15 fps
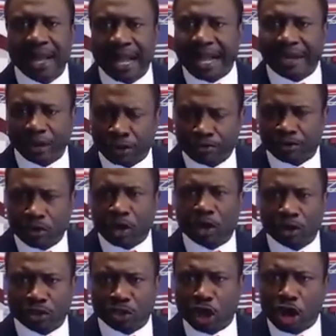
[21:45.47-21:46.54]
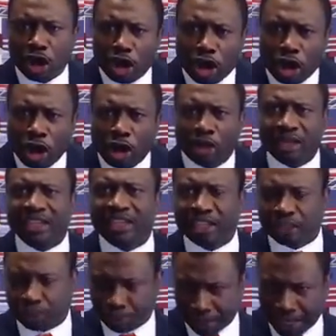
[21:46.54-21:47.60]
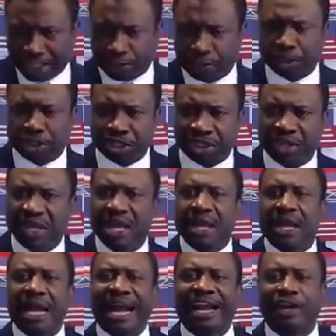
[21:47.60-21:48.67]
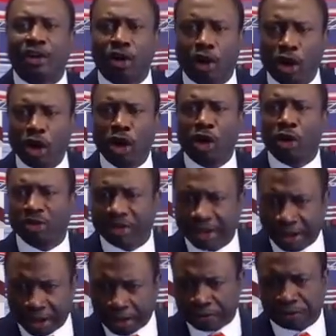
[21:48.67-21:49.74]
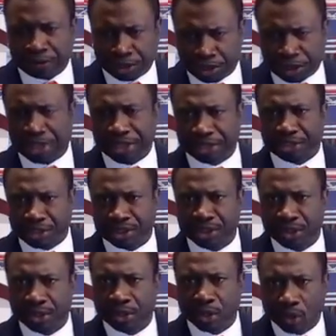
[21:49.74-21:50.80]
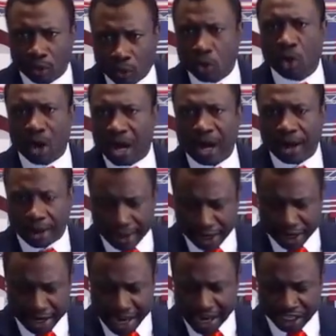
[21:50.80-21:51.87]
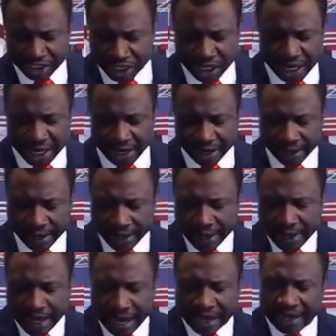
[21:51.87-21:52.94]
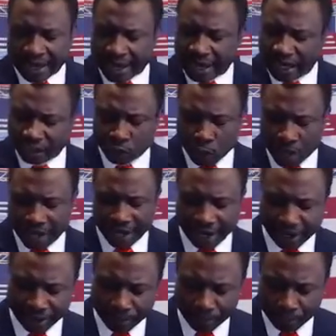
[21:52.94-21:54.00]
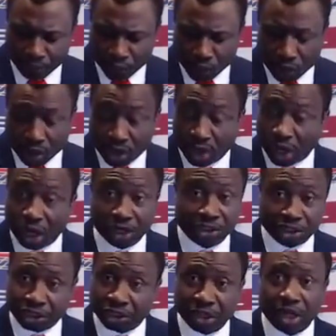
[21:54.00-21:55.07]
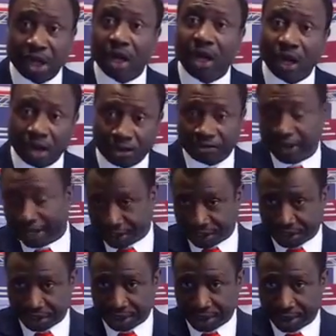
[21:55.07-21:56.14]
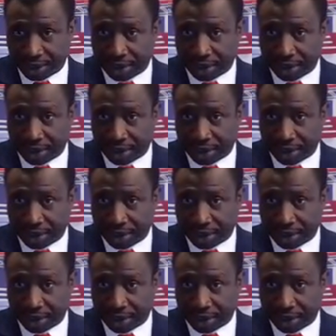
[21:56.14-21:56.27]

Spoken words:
and of course all the displaced persons and all the refugees who are in Nigeria and elsewhere. Until all of this